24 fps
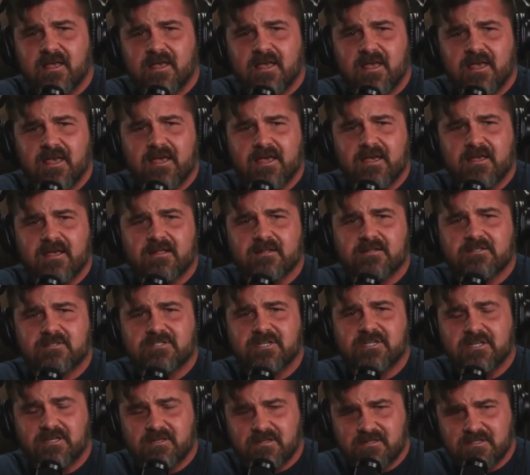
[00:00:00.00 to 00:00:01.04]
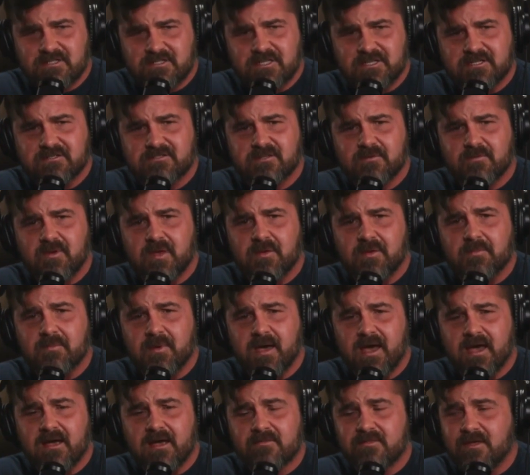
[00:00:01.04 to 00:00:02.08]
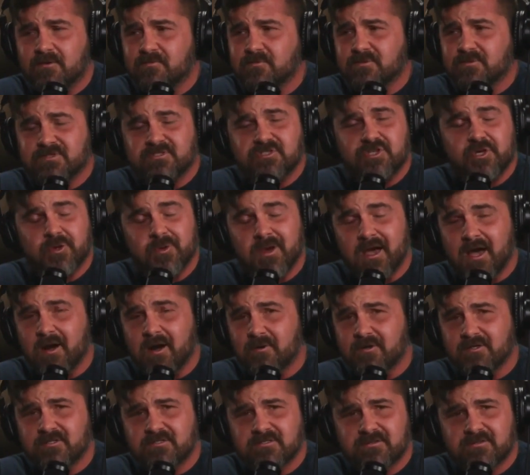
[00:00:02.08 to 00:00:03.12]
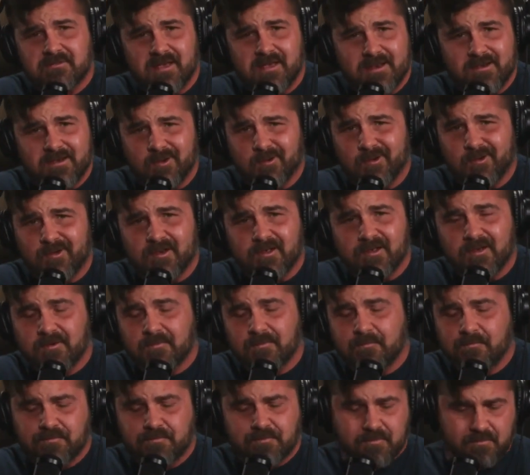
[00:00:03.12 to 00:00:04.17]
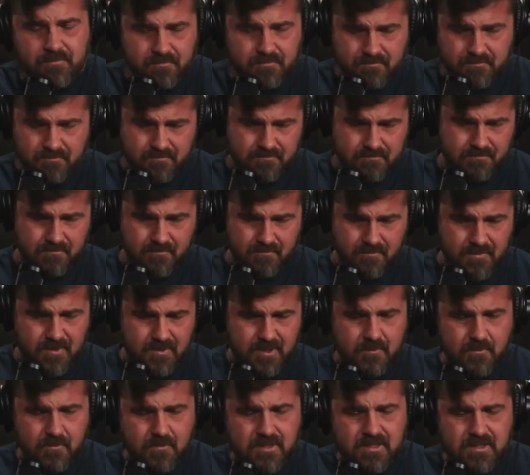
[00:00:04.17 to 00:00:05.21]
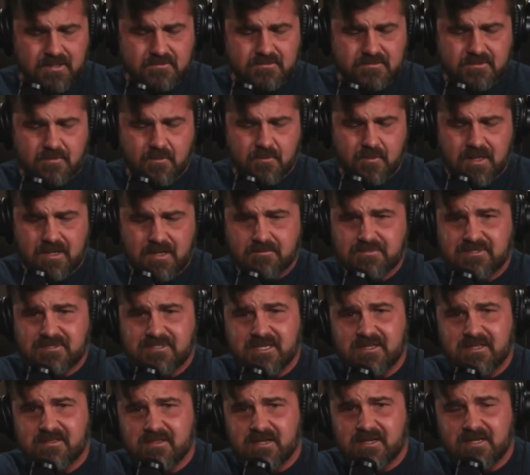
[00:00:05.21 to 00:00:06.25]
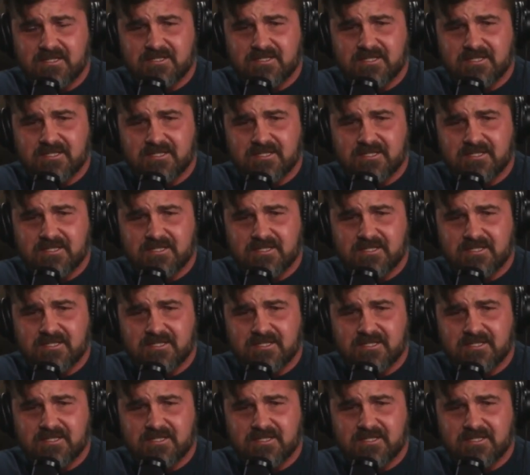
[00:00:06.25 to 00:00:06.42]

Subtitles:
And she ends up coming back. That was 2 hours. Had no idea. Well, while I'm sitting there,